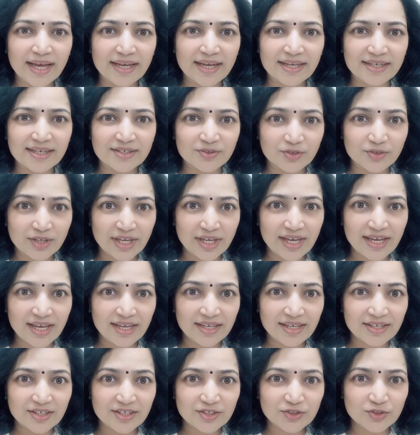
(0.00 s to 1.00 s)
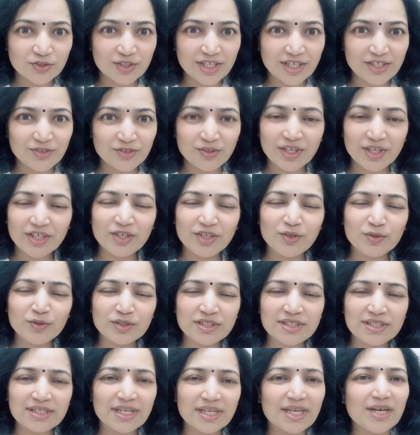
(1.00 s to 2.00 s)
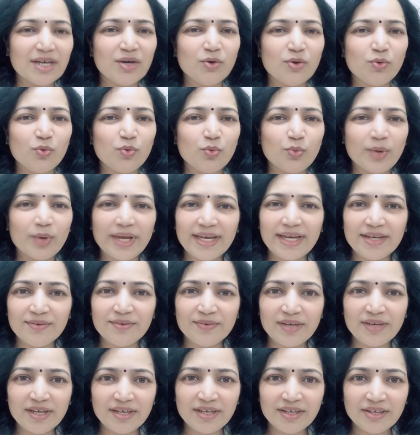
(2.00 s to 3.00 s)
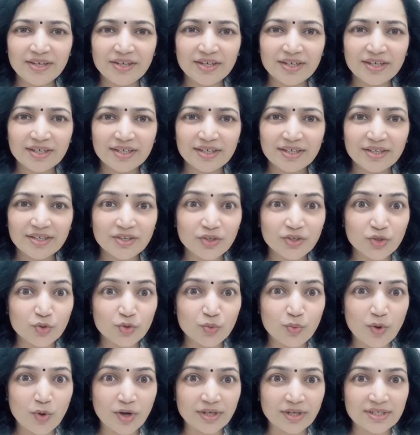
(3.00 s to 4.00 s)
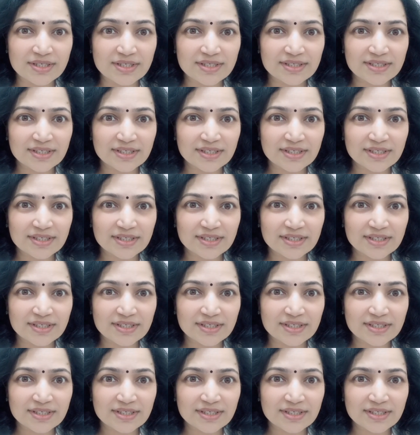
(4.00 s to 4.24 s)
okay, so that you can use it whenever you want.